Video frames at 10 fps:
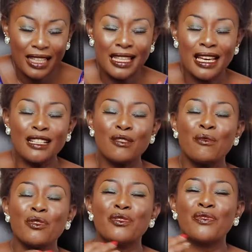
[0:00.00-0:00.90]
The
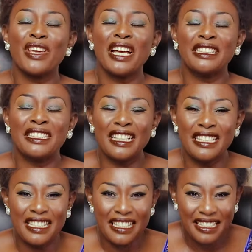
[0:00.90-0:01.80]
atmosphere
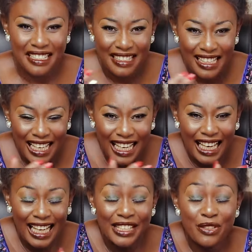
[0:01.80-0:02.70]
changes.
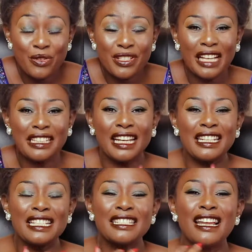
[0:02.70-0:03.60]
And you start
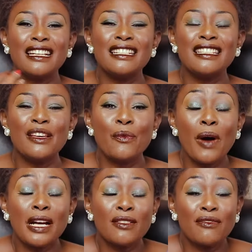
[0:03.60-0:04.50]
understanding the
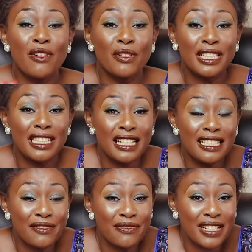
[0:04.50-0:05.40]
Word of God in a
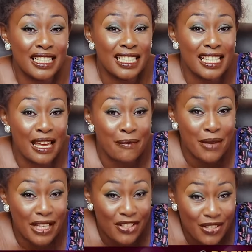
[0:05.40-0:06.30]
different
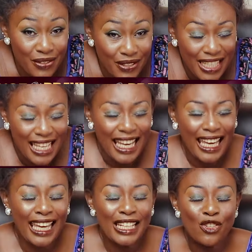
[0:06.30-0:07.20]
dimension.
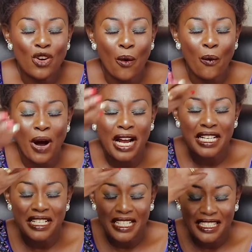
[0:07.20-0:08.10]
And your
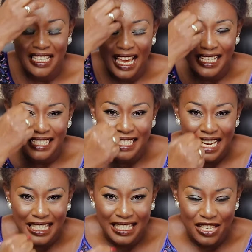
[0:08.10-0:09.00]
word
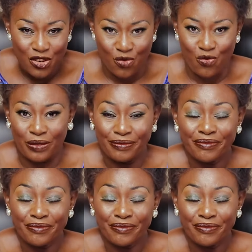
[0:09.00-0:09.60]
enters you.